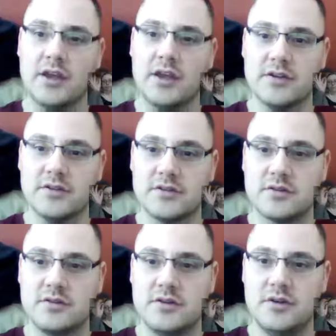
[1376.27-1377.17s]
is
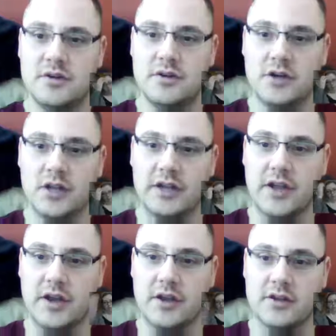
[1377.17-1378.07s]
collect
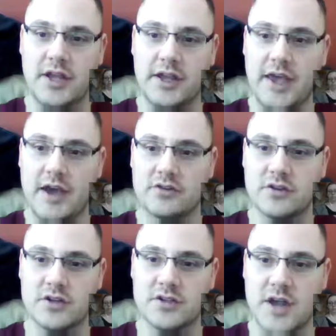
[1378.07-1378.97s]
data, take
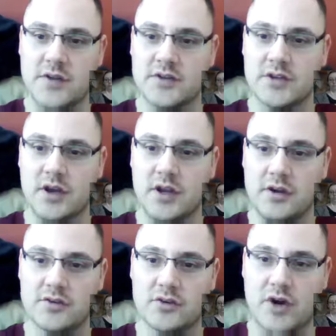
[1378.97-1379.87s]
action, design the study,
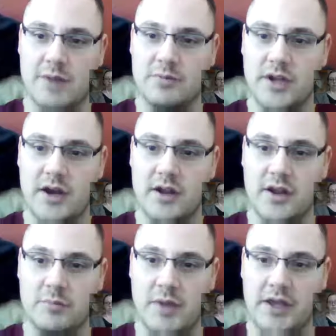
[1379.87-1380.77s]
describe the data,
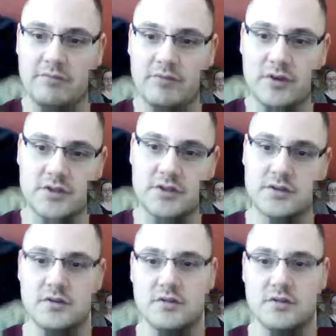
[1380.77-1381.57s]
and make inferences.